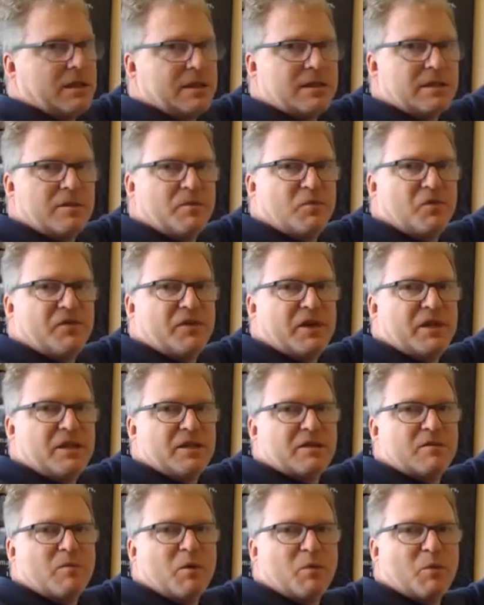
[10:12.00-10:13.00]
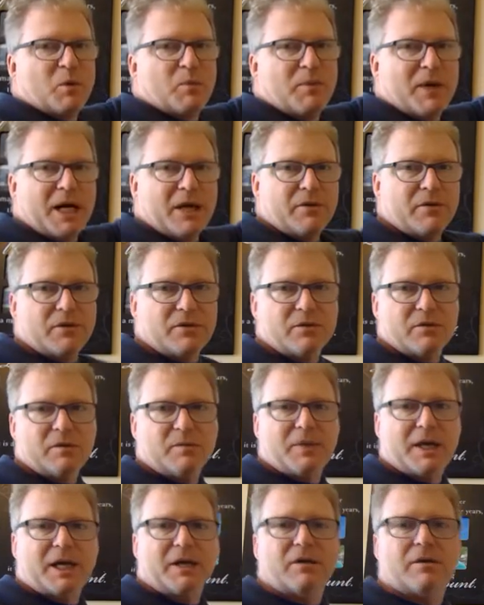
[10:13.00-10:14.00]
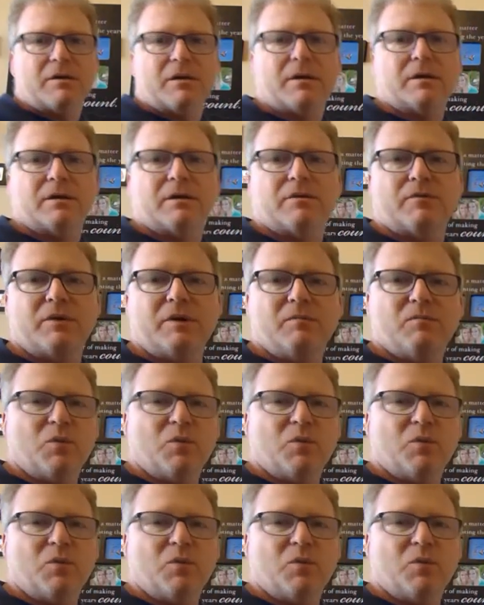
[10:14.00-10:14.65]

let's simplify this. Remember, power to a power, we